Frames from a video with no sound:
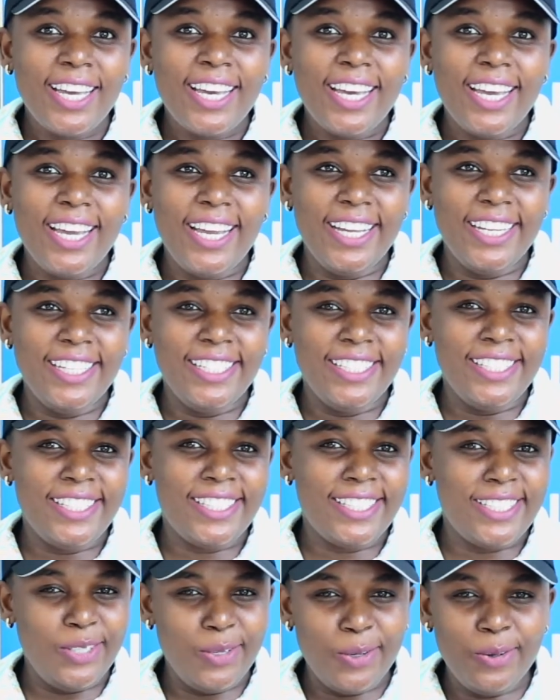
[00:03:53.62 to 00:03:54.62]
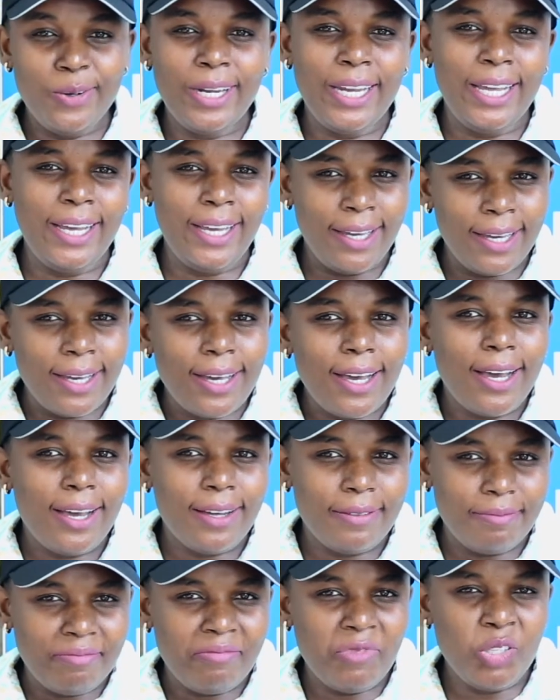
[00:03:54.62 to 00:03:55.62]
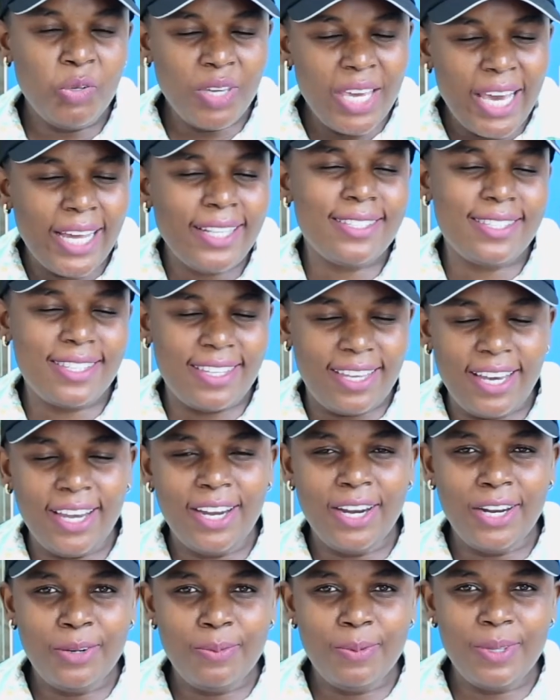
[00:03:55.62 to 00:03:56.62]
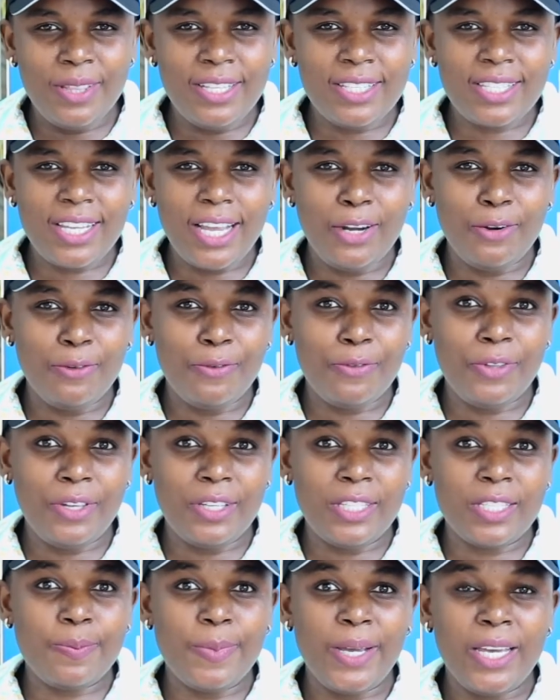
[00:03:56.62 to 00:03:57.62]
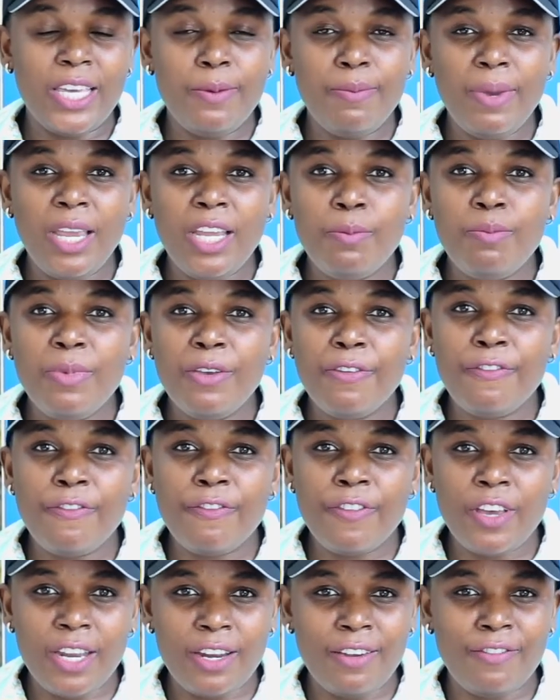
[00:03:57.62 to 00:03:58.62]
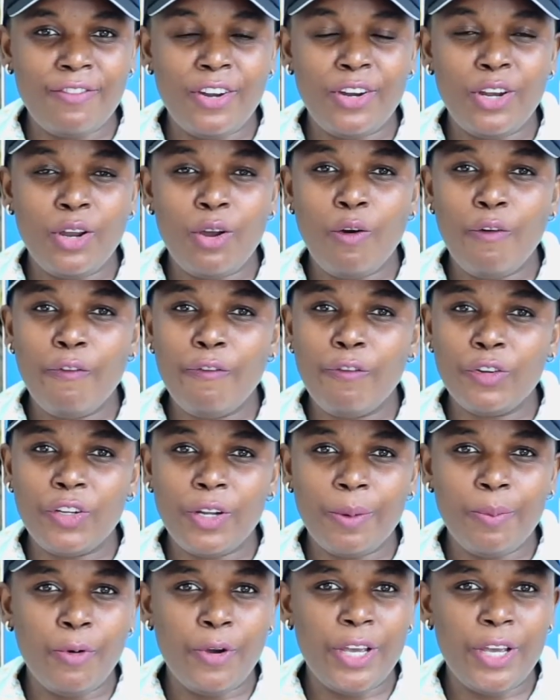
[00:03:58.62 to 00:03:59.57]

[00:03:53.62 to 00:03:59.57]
And, you know, like, you get scared with these kind of things. But he made me very, very comfortable,